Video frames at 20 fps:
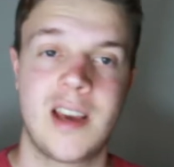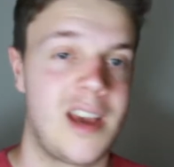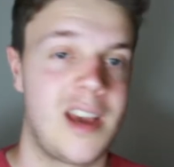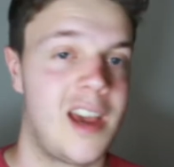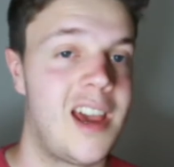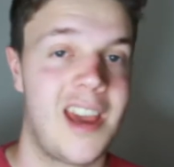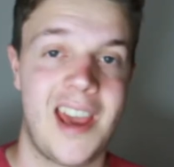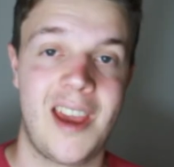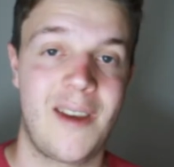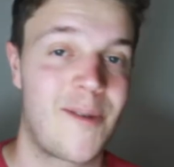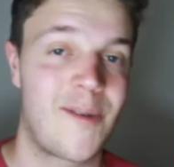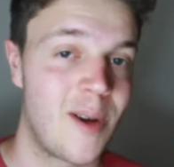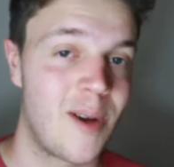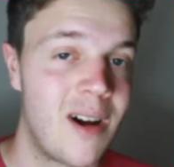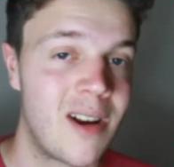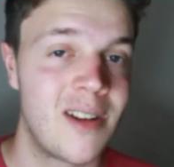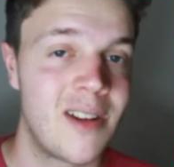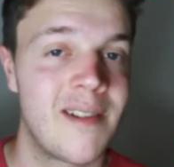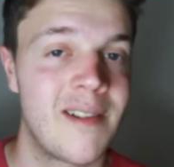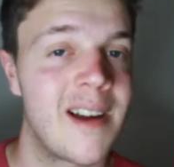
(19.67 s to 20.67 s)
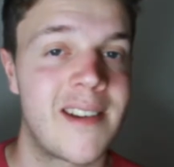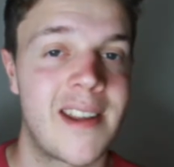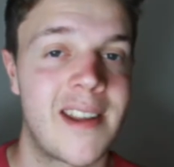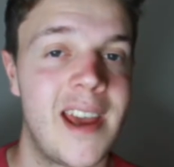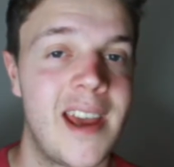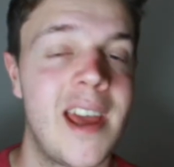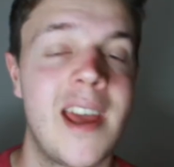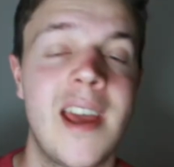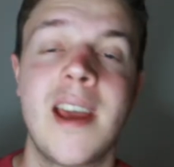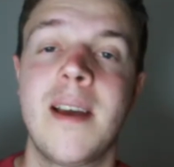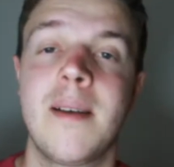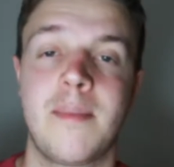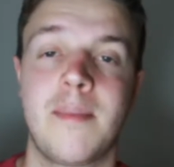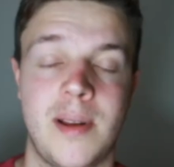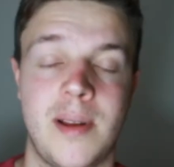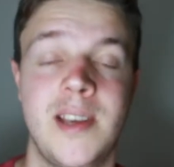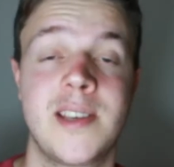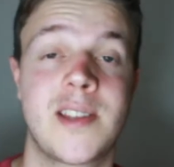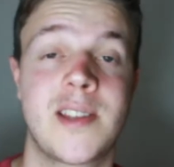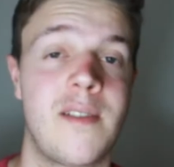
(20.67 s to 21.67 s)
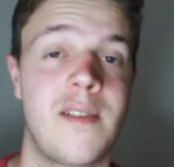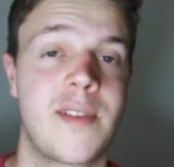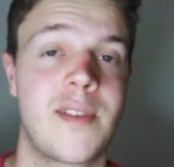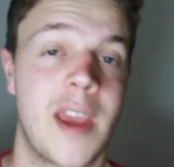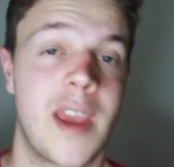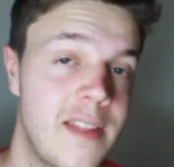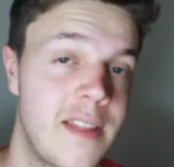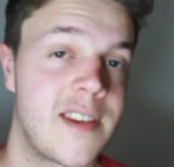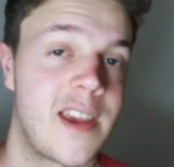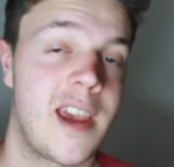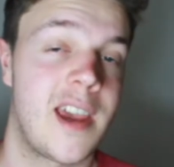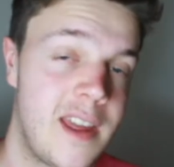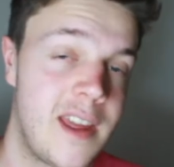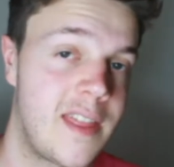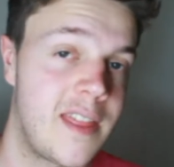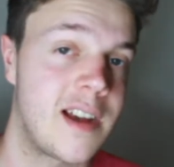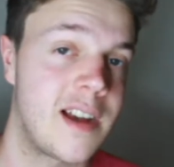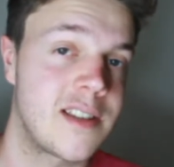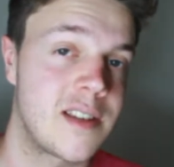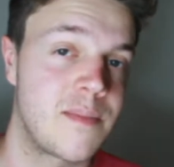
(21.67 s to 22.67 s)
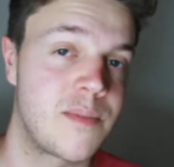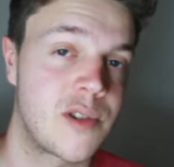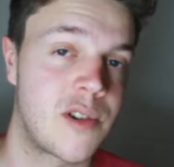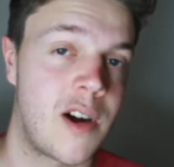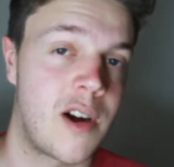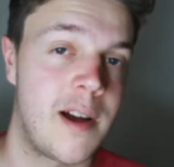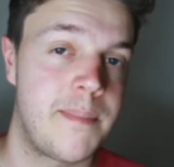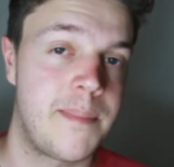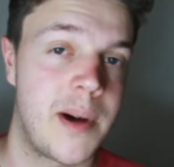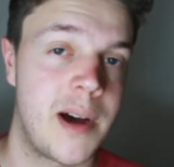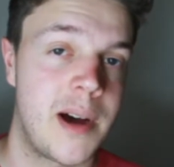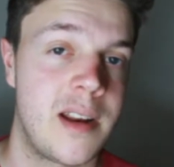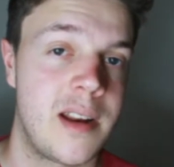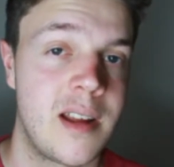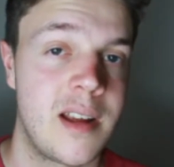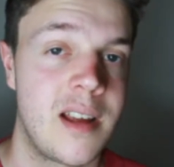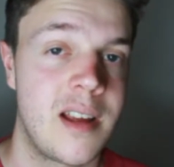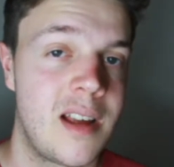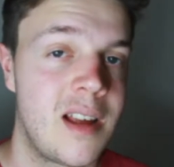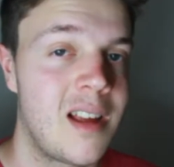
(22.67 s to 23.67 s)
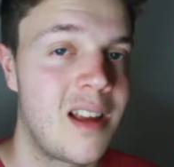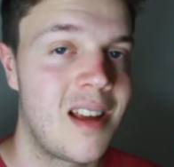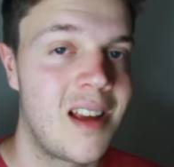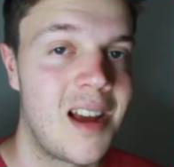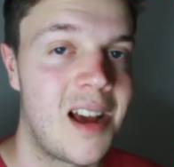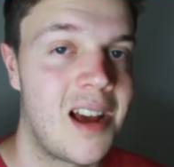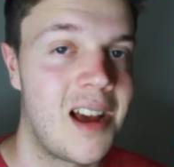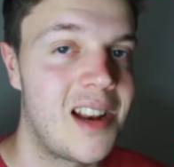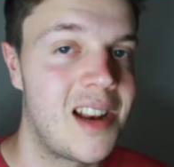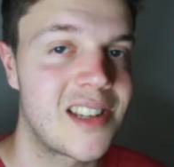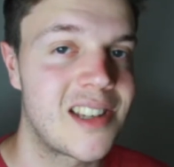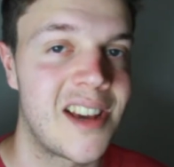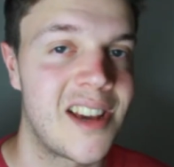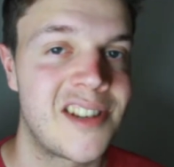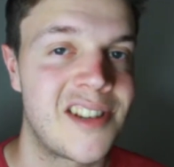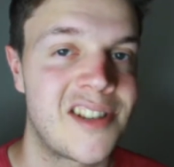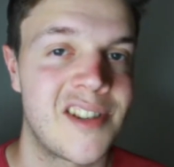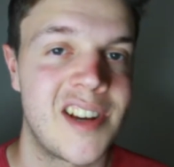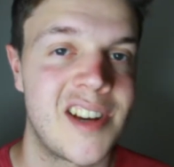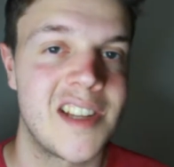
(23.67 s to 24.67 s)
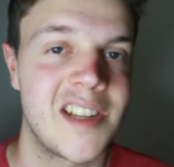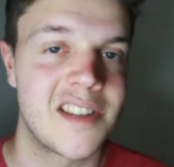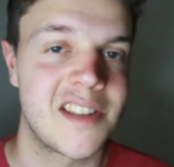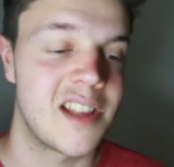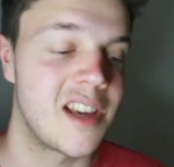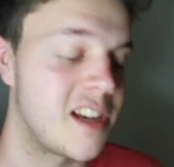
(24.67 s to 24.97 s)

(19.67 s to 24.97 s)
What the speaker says: If you are new around here, please don't forget to hit that subscribe button. Let's get straight into this.